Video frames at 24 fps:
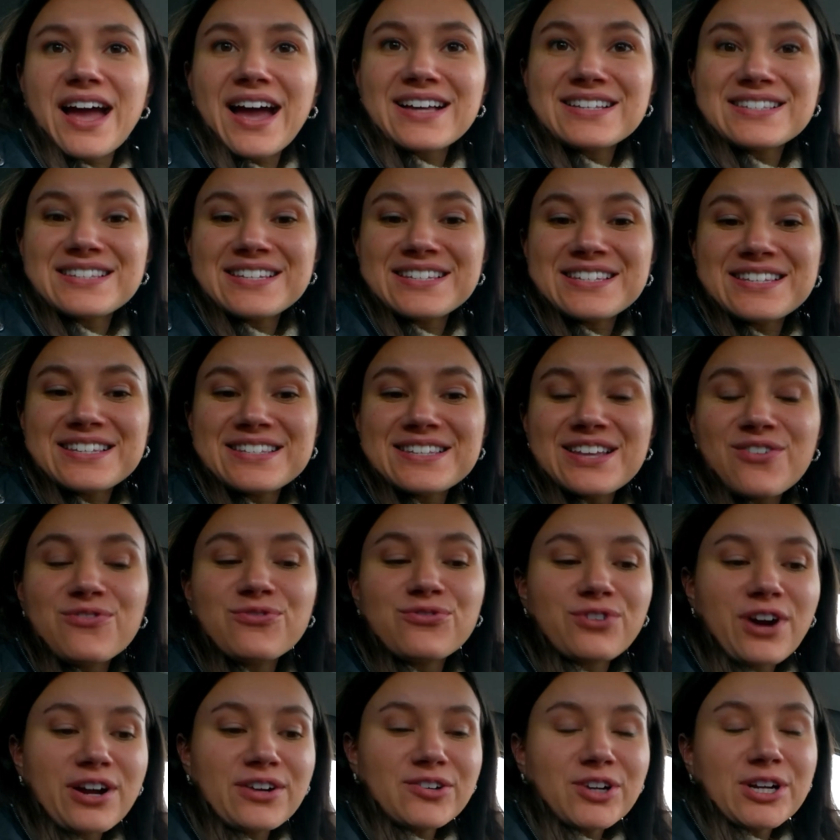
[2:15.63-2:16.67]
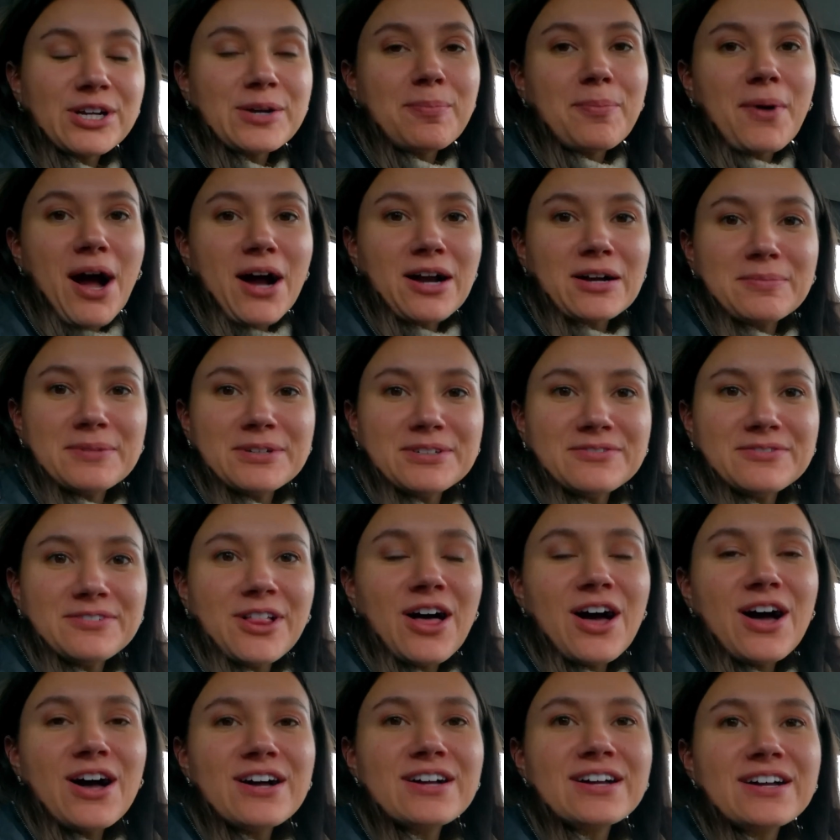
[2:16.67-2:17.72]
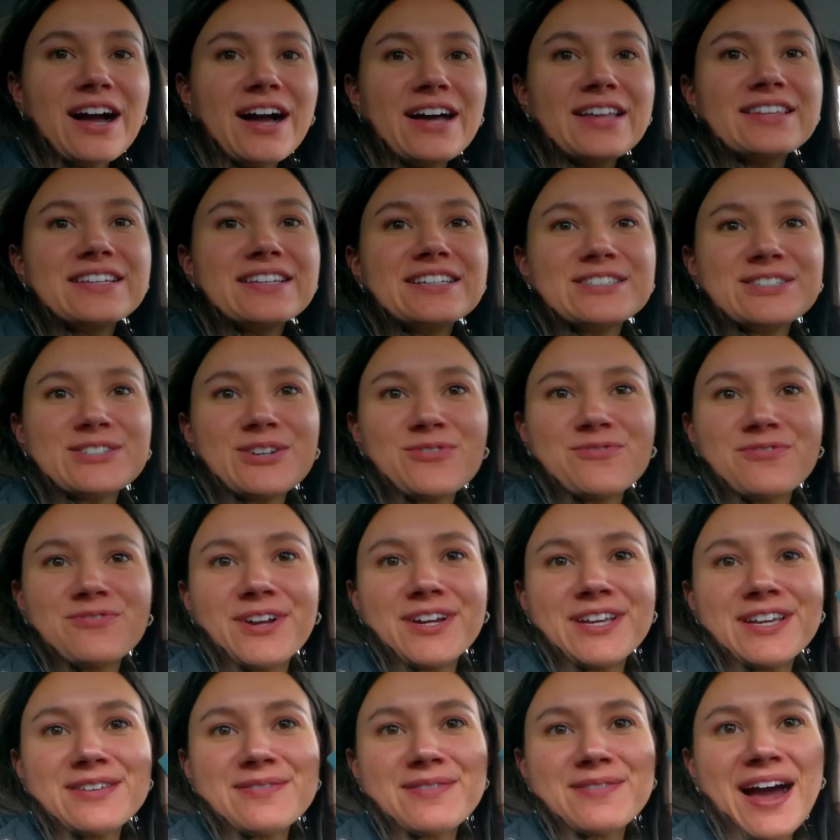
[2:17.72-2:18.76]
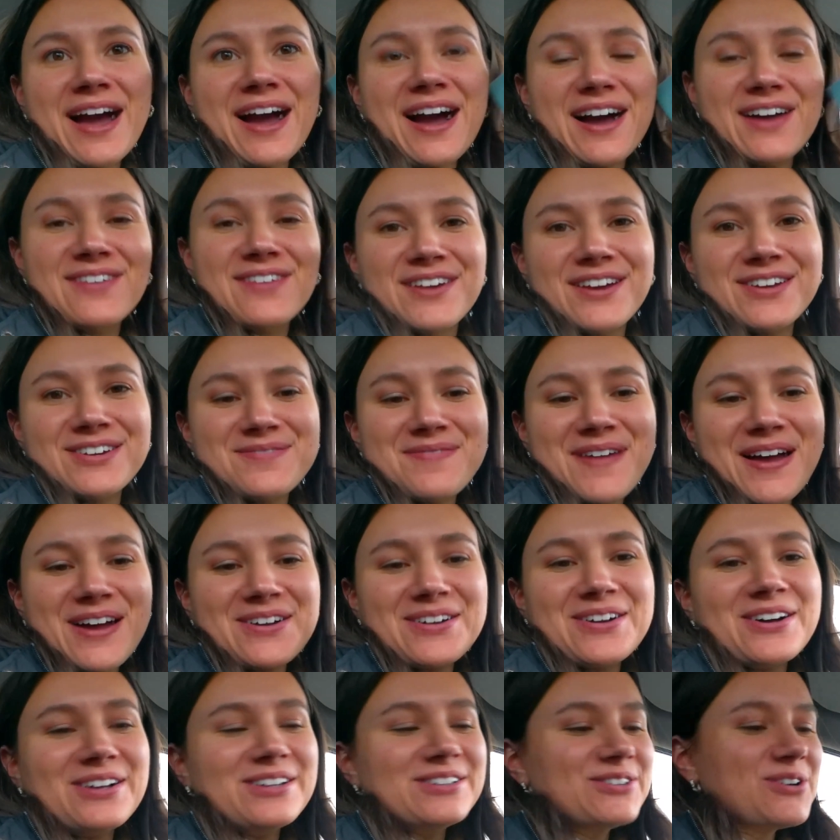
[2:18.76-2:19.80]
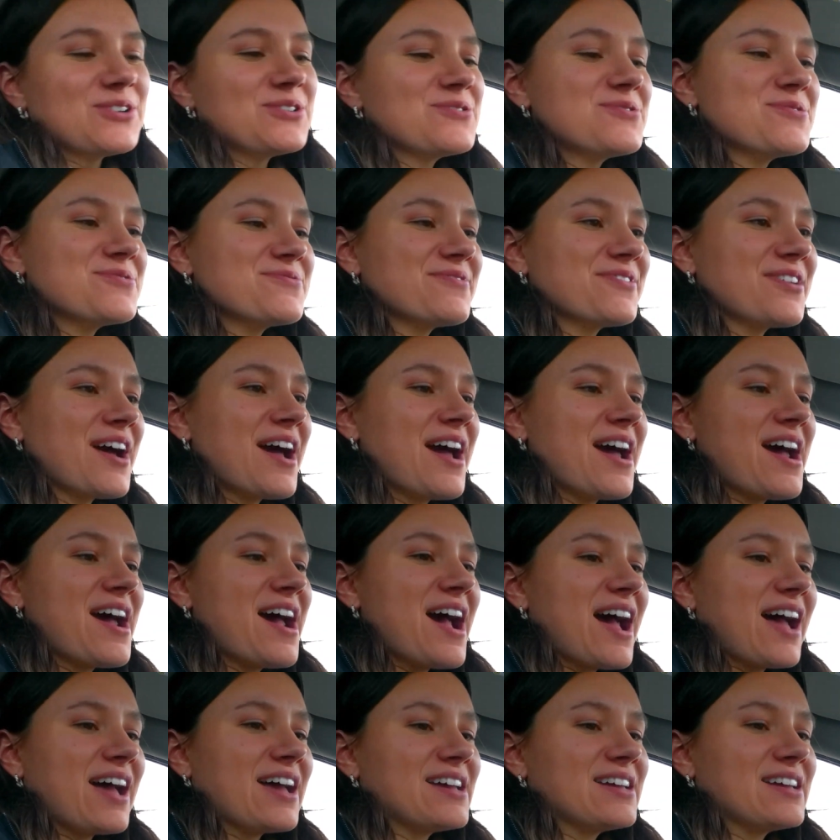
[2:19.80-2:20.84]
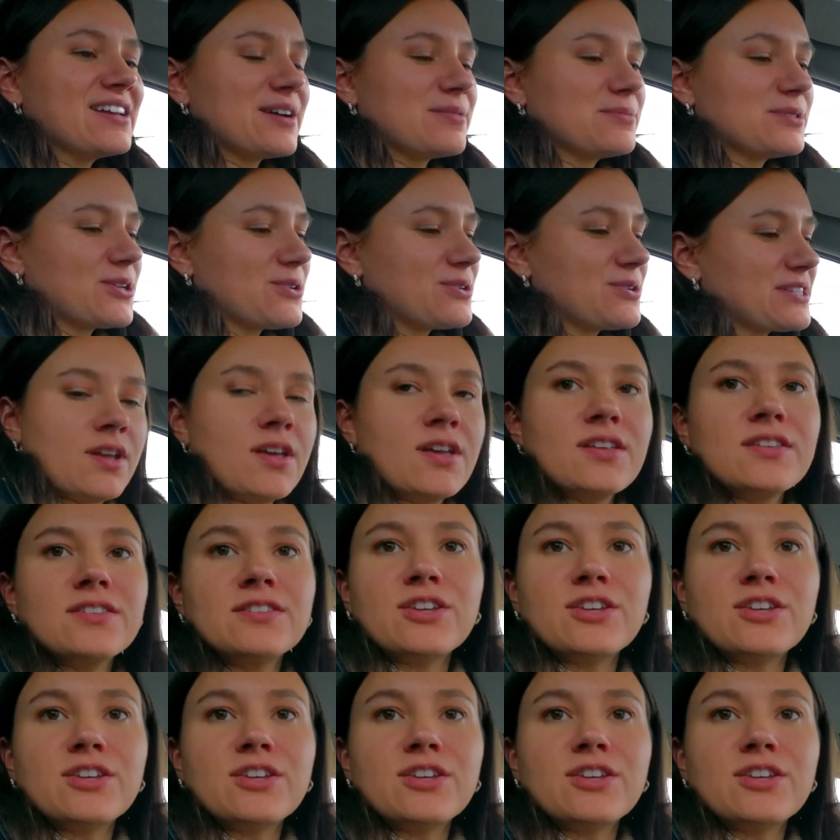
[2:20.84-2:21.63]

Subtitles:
This is a Fredrik Backman vlog. I think it's so funny that I found a man called Ove, and I'm so excited.